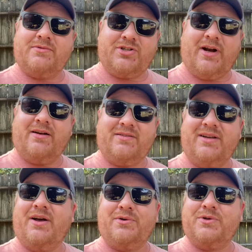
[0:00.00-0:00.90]
sharing, you
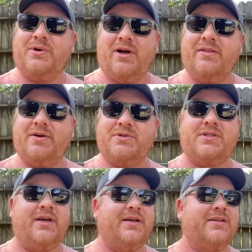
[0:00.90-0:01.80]
know, doing all those
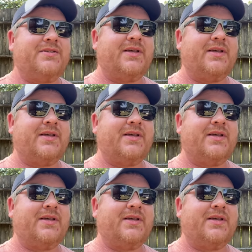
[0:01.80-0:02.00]
things.